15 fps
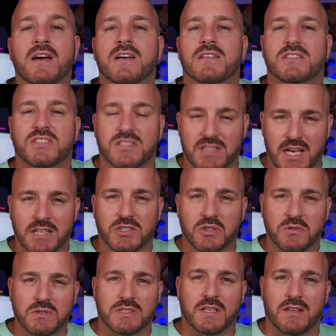stay
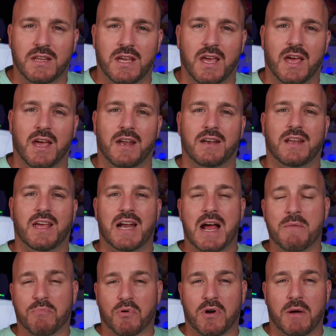tuned to the end, and I
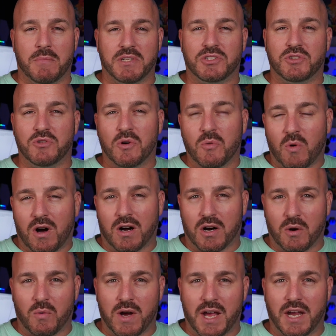promise you'll walk
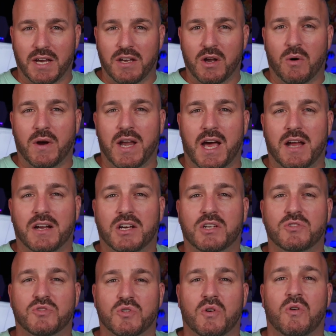away knowing how to
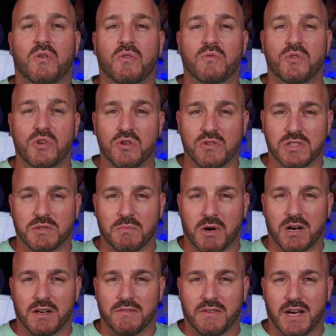control your
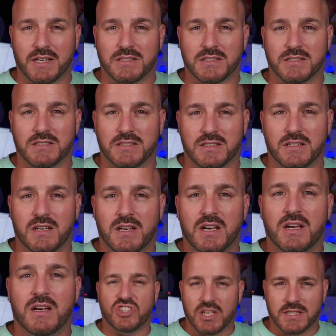smart devices
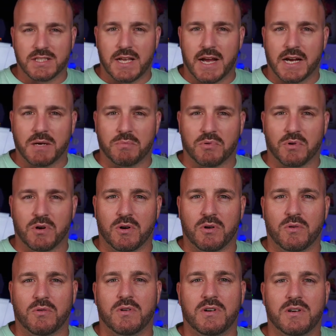just like a
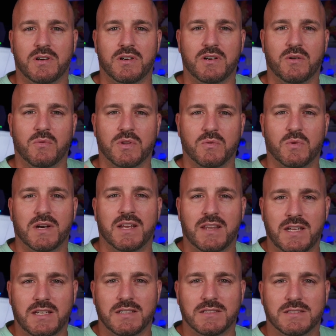pro with one of
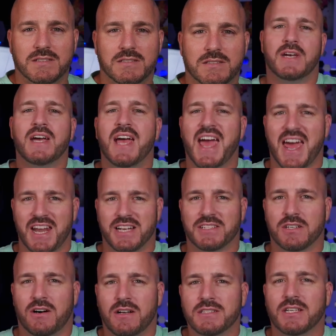these. And it's
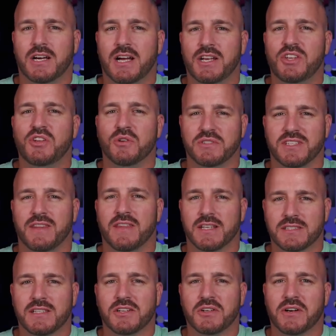all done using
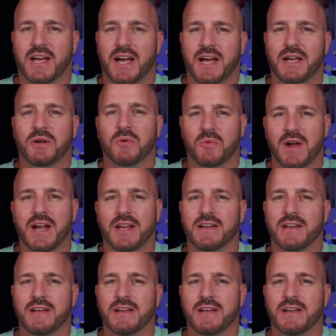this little guy right